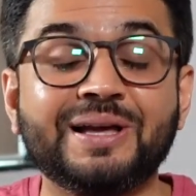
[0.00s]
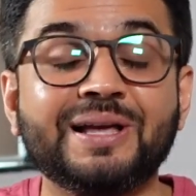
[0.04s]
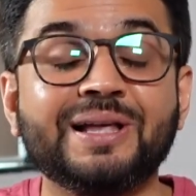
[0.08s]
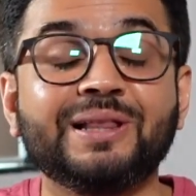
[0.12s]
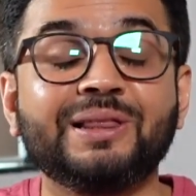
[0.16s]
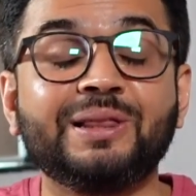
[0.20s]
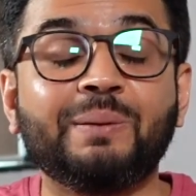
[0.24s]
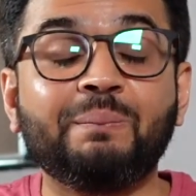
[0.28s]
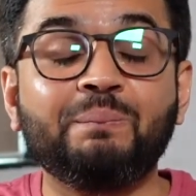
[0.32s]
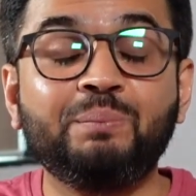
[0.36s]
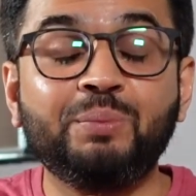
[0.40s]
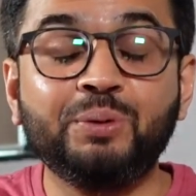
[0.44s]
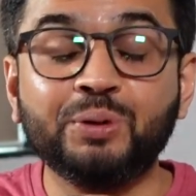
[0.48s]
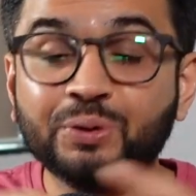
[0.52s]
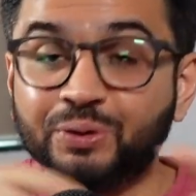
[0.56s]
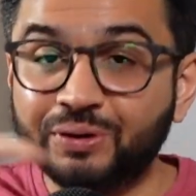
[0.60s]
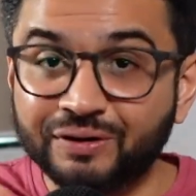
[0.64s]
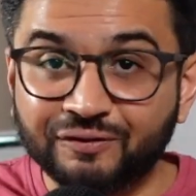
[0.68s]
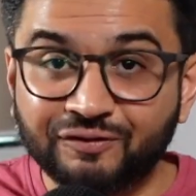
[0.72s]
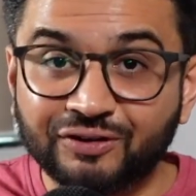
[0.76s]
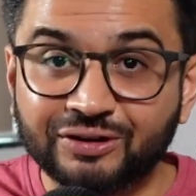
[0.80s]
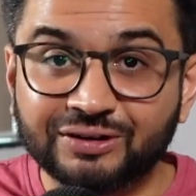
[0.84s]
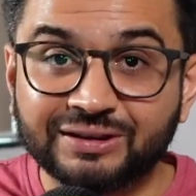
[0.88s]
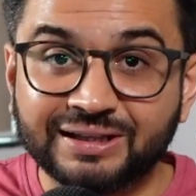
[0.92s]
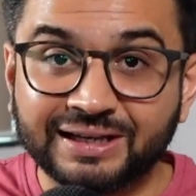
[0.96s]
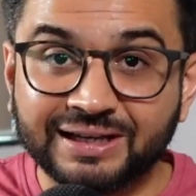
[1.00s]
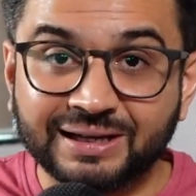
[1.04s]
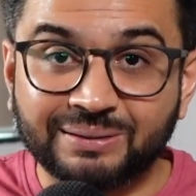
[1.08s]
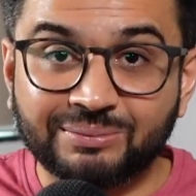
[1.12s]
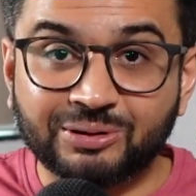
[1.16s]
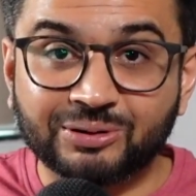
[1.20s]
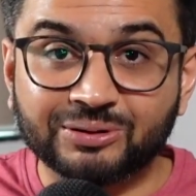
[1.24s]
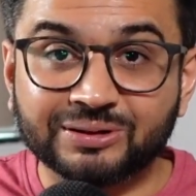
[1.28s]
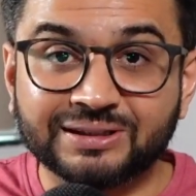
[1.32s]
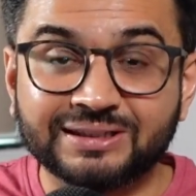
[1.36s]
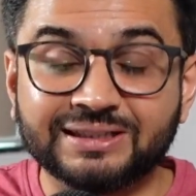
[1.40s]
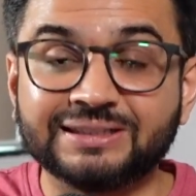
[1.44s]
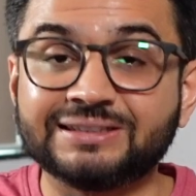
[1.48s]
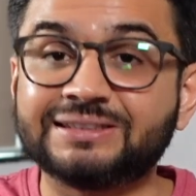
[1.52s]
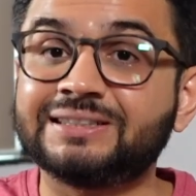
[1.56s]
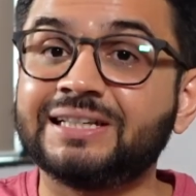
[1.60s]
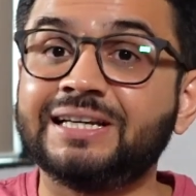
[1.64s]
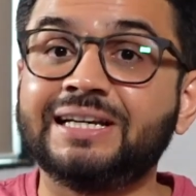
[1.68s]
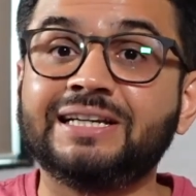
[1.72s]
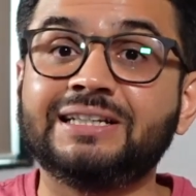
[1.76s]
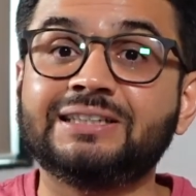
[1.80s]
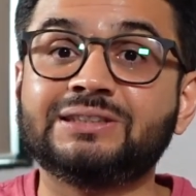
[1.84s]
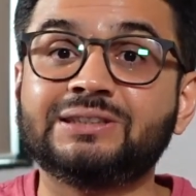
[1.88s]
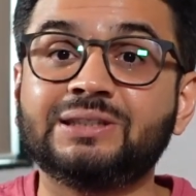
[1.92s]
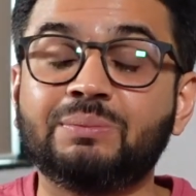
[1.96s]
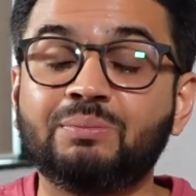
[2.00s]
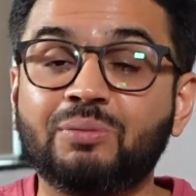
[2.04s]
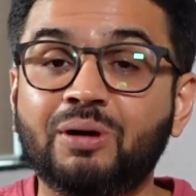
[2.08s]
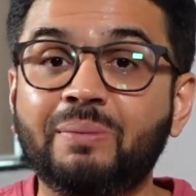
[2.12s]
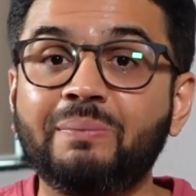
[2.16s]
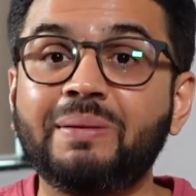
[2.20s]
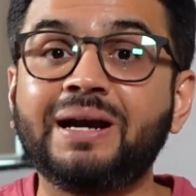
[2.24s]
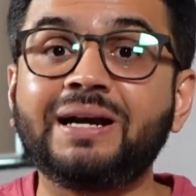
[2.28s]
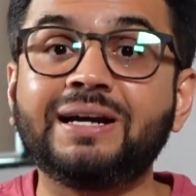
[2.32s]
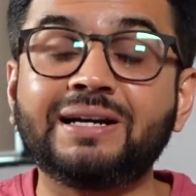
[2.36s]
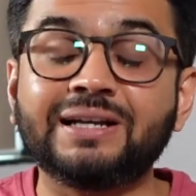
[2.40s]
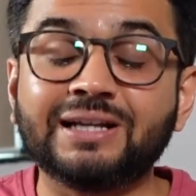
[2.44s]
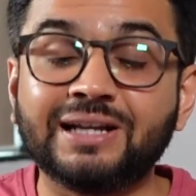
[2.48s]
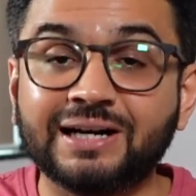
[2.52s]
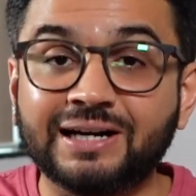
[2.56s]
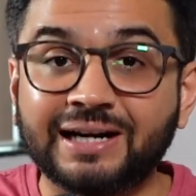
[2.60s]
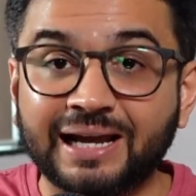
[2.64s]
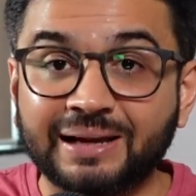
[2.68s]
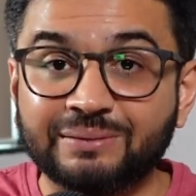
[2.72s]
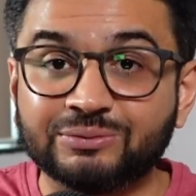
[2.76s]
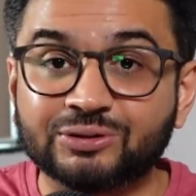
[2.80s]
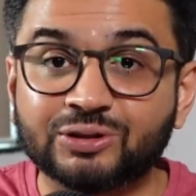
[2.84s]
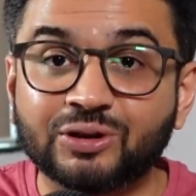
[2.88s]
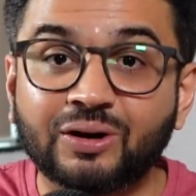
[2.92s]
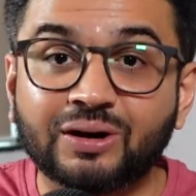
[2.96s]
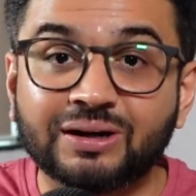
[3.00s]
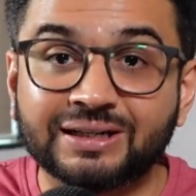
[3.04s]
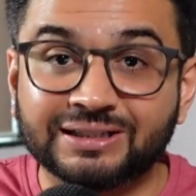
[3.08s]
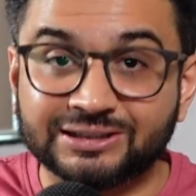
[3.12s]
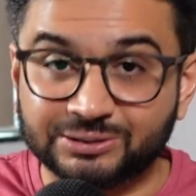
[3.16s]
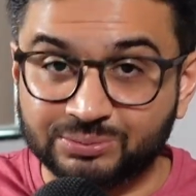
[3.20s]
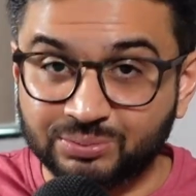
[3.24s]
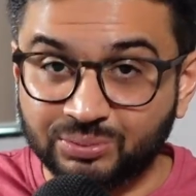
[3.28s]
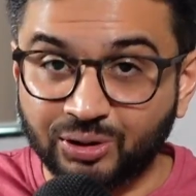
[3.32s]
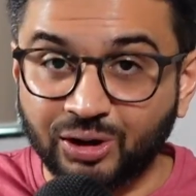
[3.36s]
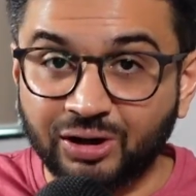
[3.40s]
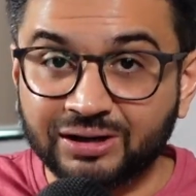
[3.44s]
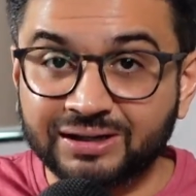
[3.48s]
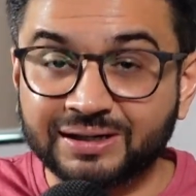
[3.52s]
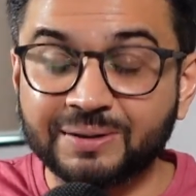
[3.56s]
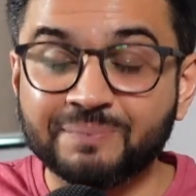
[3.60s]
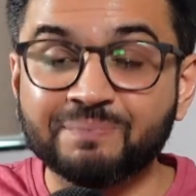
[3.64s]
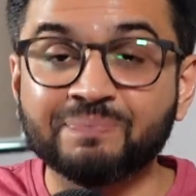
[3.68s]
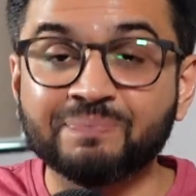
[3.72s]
The beautiful thing about this is the moment the time slot is blocked,